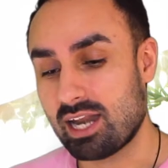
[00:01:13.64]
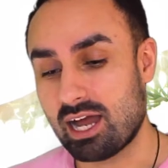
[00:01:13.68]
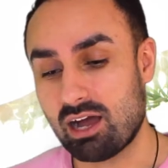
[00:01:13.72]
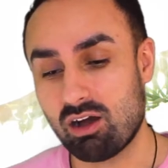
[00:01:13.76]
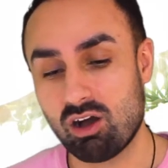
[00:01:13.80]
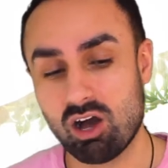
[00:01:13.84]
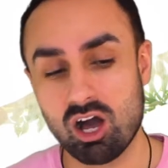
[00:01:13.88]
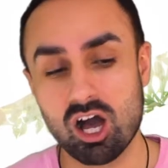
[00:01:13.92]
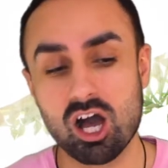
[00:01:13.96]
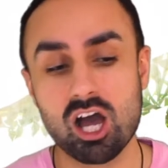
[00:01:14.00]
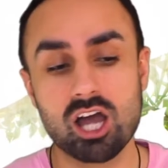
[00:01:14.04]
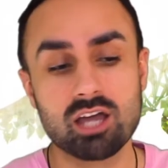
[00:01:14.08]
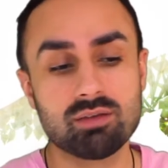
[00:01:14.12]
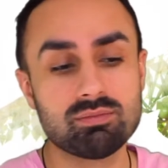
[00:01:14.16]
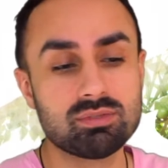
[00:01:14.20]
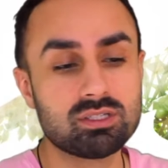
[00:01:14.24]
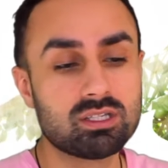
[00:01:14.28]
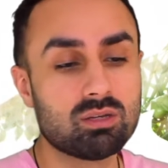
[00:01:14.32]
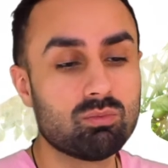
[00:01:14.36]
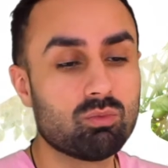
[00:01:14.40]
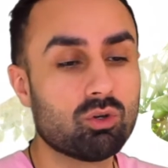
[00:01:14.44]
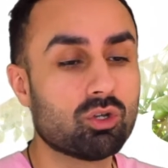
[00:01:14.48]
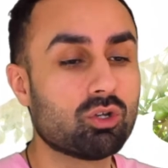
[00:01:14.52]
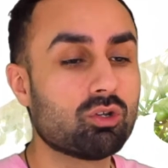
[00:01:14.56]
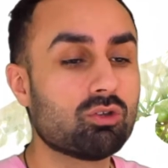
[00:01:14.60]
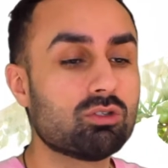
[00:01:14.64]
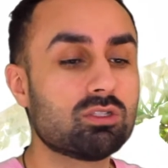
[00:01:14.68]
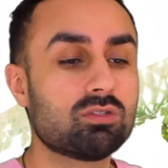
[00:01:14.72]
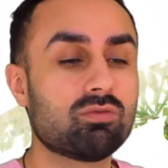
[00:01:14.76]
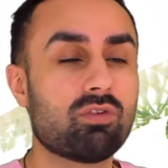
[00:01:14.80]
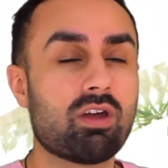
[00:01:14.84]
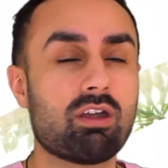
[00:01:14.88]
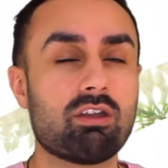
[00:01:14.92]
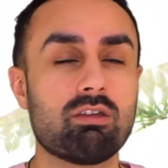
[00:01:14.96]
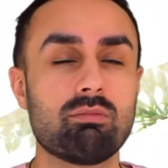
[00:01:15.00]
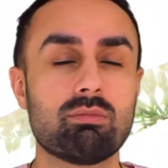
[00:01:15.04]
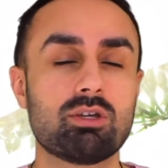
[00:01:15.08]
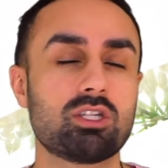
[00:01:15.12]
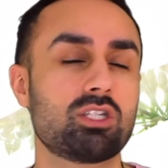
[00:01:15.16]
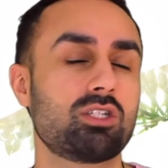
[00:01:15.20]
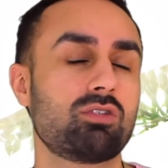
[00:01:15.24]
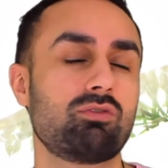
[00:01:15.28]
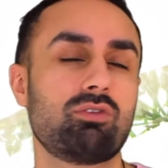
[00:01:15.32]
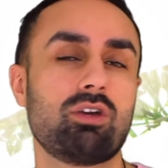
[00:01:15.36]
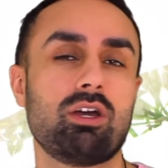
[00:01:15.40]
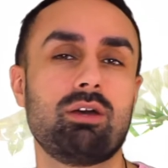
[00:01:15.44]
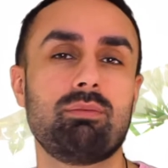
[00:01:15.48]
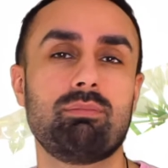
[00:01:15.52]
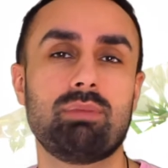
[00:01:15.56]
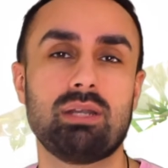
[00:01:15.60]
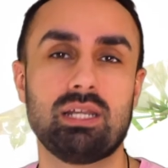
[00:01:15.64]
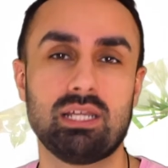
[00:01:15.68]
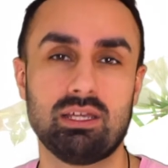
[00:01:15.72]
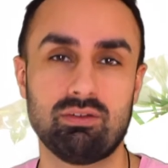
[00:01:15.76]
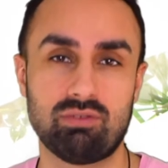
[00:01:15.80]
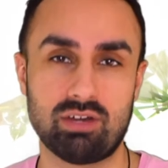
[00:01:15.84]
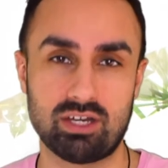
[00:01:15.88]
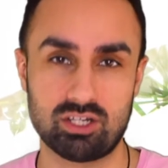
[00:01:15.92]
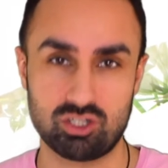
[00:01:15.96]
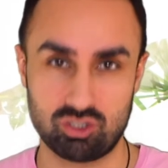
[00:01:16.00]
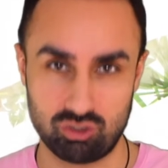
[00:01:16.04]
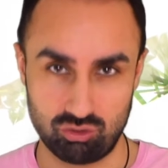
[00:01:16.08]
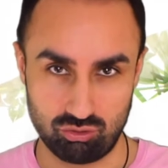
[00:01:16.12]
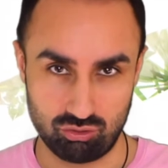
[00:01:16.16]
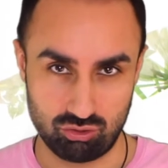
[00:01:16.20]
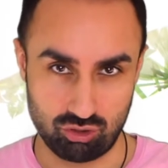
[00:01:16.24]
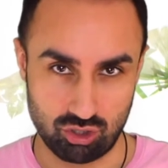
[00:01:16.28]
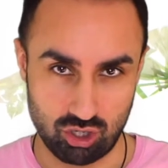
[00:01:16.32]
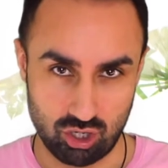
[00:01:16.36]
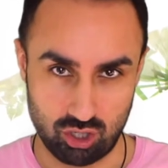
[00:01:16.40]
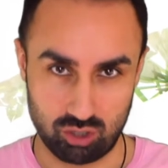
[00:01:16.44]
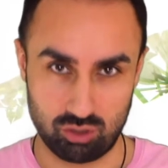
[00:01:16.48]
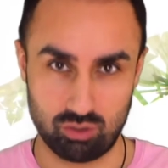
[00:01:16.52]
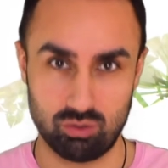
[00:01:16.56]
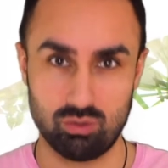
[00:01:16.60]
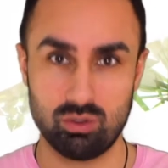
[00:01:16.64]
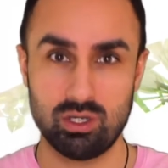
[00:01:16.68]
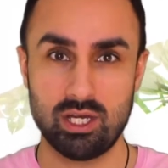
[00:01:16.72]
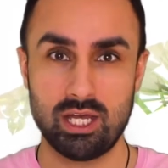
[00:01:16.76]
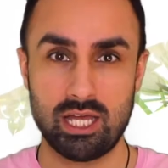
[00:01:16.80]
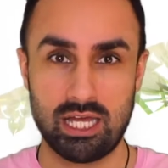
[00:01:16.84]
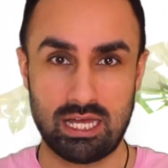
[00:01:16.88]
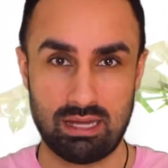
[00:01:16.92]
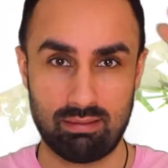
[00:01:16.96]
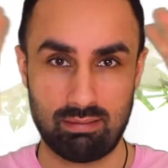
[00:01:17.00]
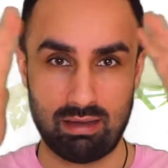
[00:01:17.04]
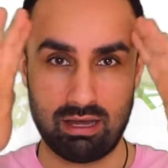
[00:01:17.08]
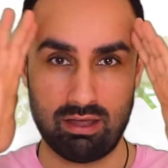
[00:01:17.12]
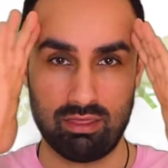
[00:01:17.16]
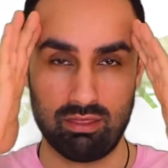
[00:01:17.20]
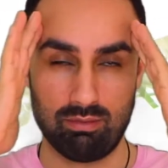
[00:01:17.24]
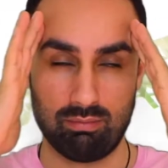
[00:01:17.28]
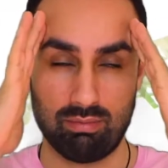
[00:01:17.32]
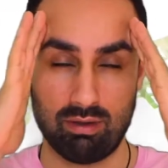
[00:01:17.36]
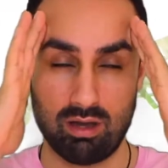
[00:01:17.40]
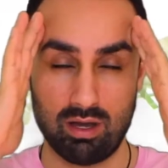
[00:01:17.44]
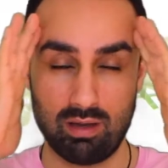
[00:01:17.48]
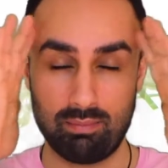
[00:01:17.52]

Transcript: Now, I'm someone who's very much a firm believer, as you know, about the